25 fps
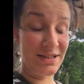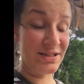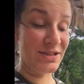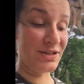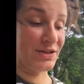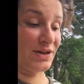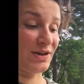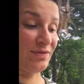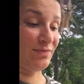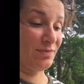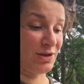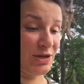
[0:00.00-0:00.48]
So
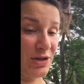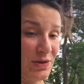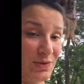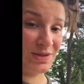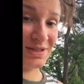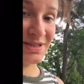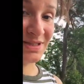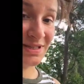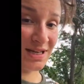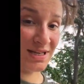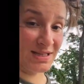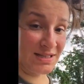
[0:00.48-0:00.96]
I've been
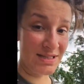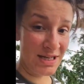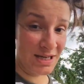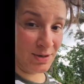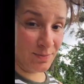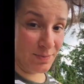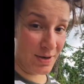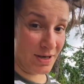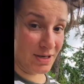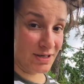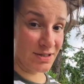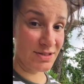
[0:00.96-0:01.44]
noticing stink
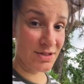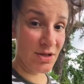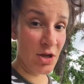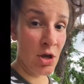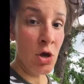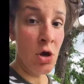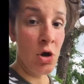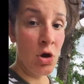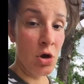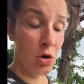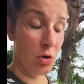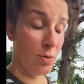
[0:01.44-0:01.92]
bugs.
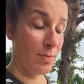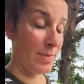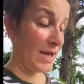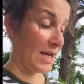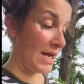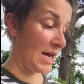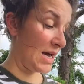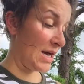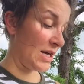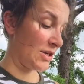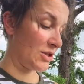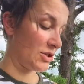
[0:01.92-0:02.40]
Oh my
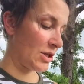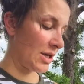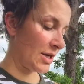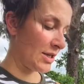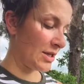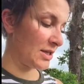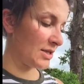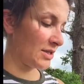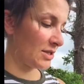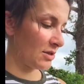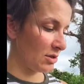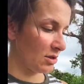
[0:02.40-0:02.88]
gosh. And
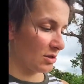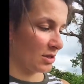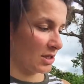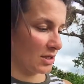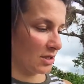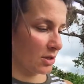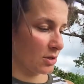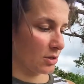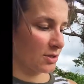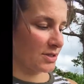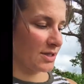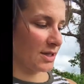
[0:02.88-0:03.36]
this other thing
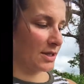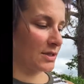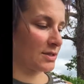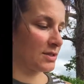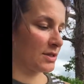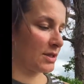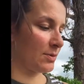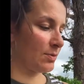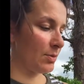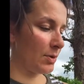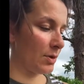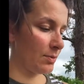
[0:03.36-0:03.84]
that looks like a
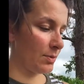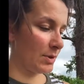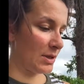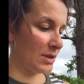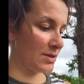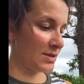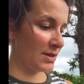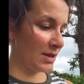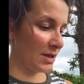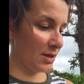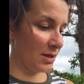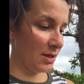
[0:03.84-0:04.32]
stink bug, but
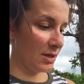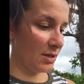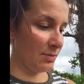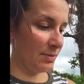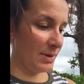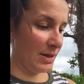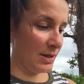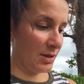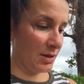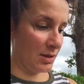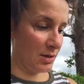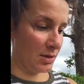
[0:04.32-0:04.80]
it's a little
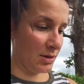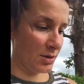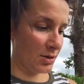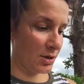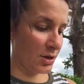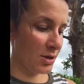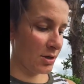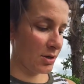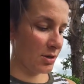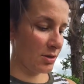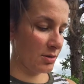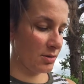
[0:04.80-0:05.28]
bit
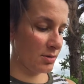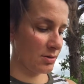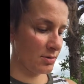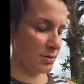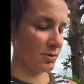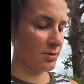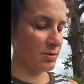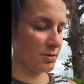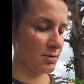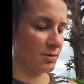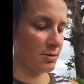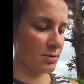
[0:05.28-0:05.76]
longer
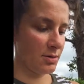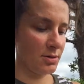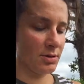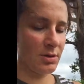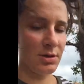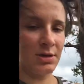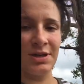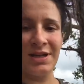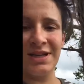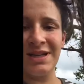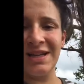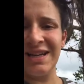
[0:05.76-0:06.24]

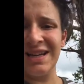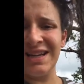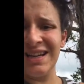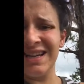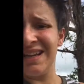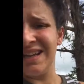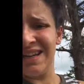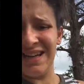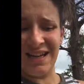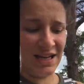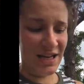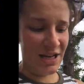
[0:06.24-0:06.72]

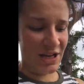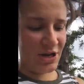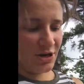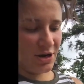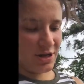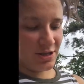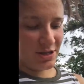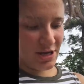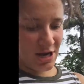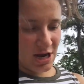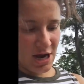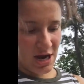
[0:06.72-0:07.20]
in here,
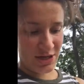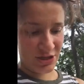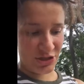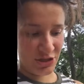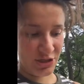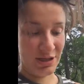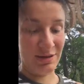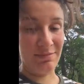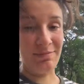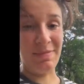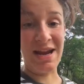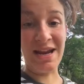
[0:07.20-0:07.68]
and they're
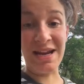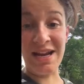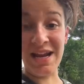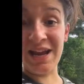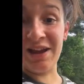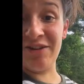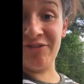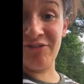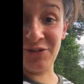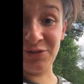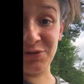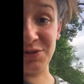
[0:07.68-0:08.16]
actually mating.
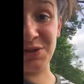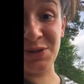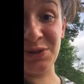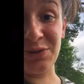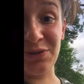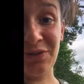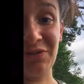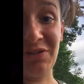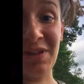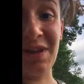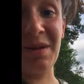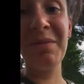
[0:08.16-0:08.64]
I found 2
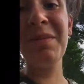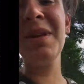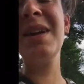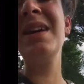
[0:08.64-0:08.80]
of them.